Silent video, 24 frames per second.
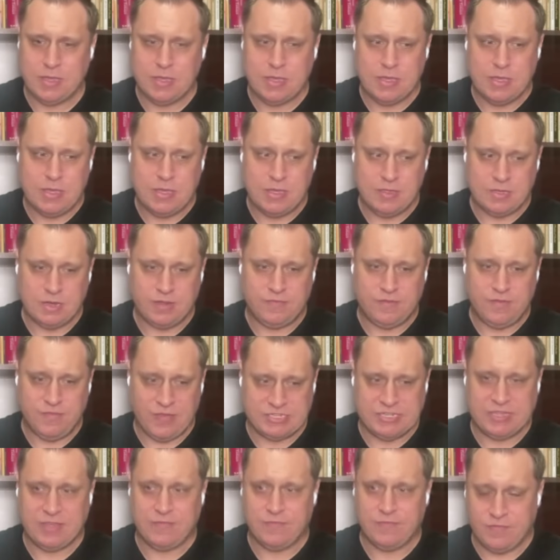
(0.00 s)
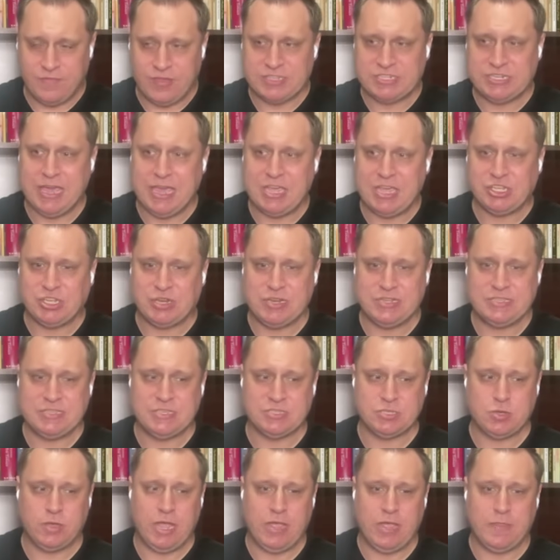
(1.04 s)
He's on an investigation. He says,
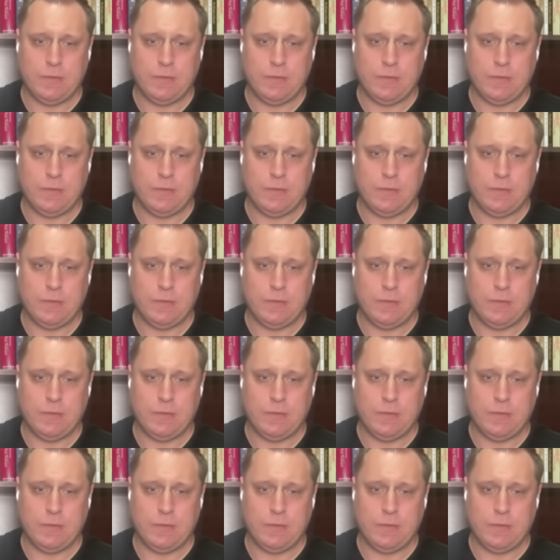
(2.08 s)
okay,